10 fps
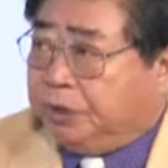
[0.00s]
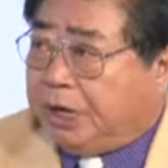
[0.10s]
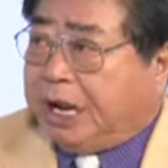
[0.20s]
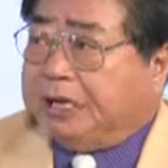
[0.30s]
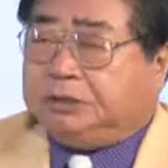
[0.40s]

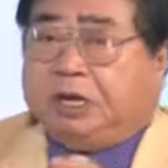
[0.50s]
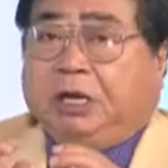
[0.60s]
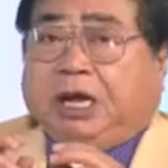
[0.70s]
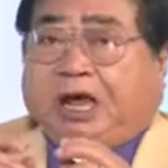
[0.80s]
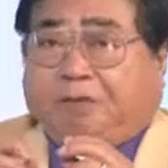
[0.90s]
And the
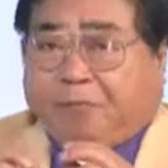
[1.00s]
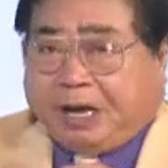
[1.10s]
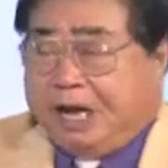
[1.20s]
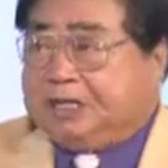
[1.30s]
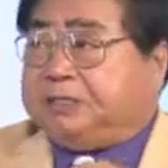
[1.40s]

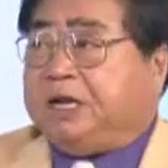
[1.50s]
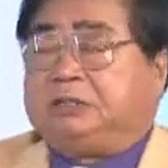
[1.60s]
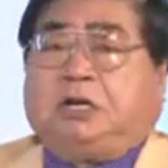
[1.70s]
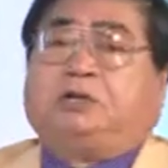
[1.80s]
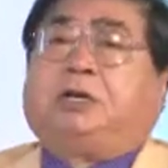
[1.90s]
FBI says,
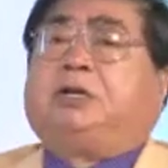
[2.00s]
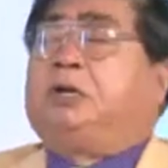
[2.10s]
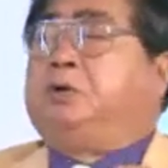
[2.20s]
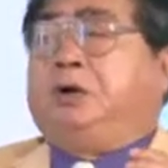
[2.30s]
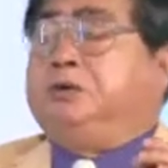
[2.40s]
no,
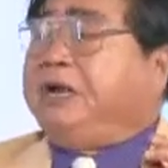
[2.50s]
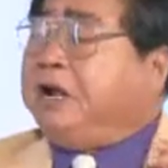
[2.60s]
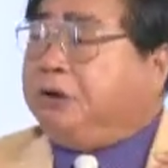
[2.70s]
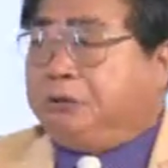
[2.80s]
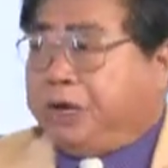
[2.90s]
we're
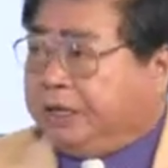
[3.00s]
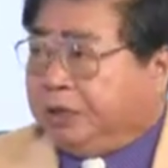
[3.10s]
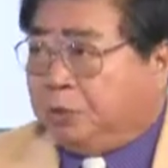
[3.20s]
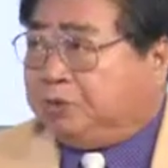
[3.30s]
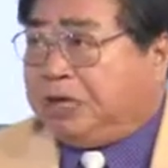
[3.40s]
done already,
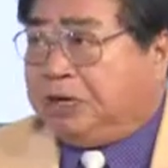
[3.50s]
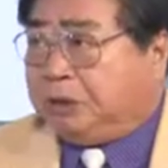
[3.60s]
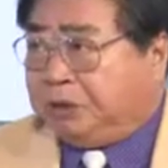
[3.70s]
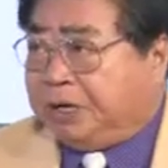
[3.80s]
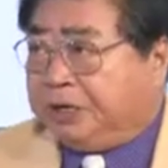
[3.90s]

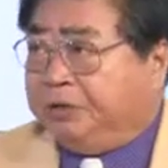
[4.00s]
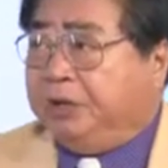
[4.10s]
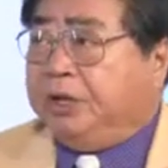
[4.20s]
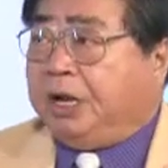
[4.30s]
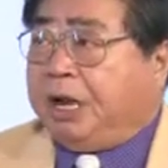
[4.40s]

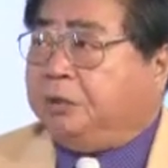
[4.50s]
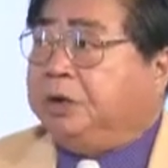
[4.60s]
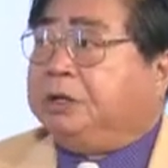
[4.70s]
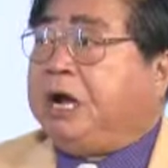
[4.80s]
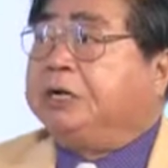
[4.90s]
and
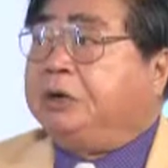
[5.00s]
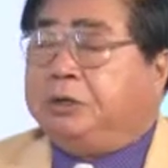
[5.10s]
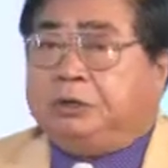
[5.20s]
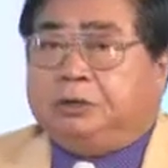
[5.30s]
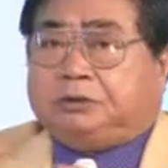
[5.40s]
we're not
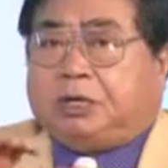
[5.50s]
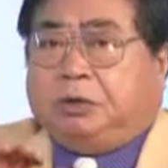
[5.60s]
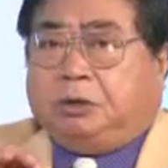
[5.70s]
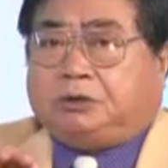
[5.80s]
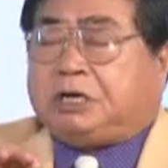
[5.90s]
going. It
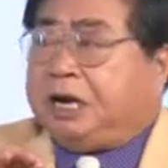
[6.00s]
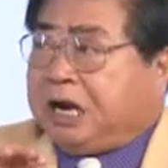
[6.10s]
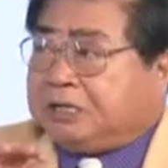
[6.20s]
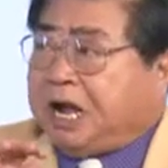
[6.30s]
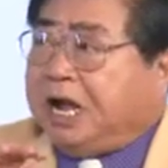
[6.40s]
looks like
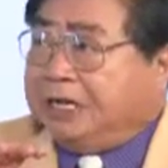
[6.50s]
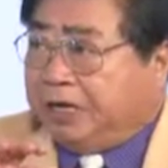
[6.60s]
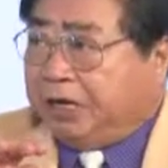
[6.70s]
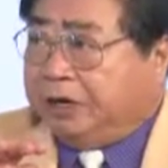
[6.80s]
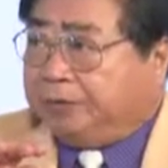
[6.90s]
a tie there.